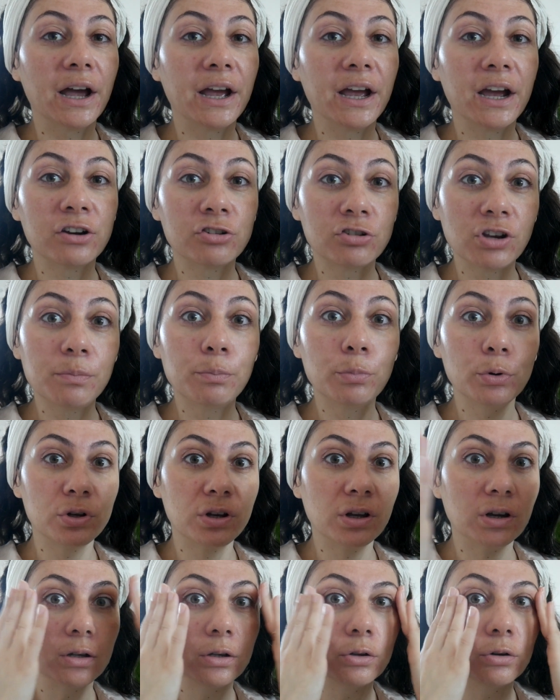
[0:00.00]
actually put
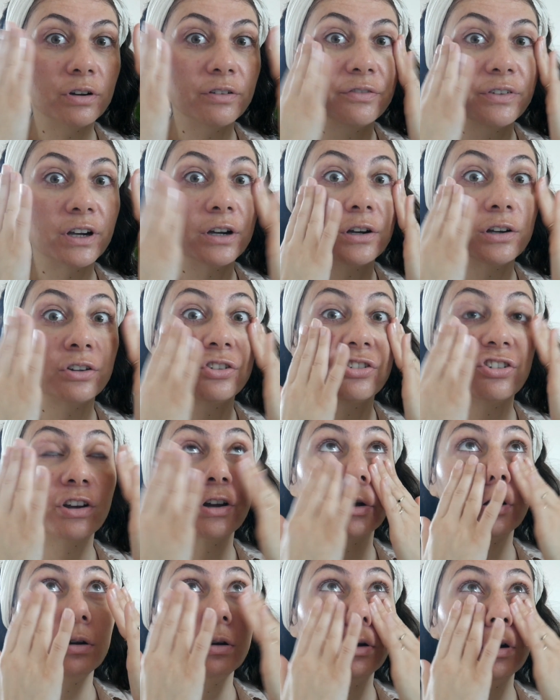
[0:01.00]
the aloe vera
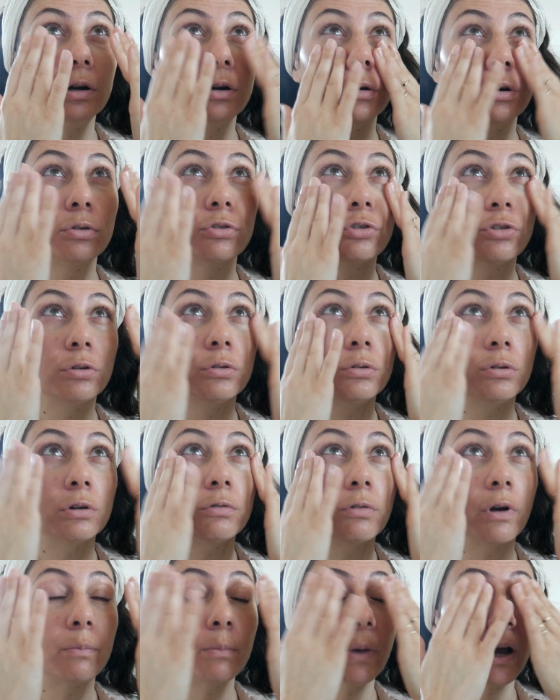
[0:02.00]
gel also
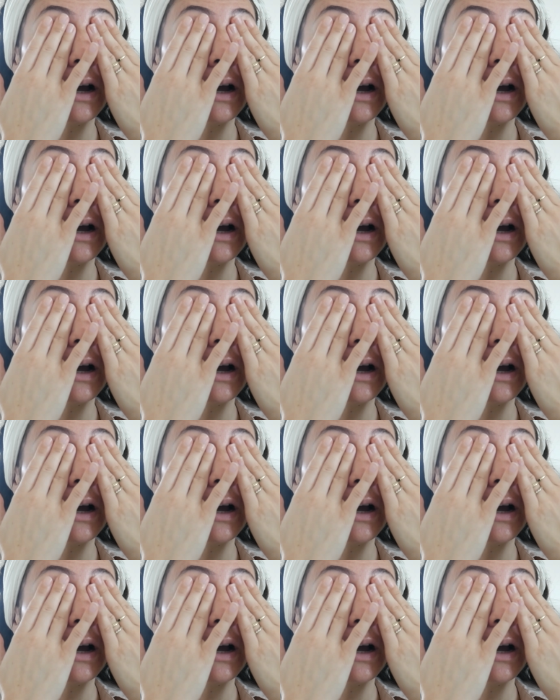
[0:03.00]
around my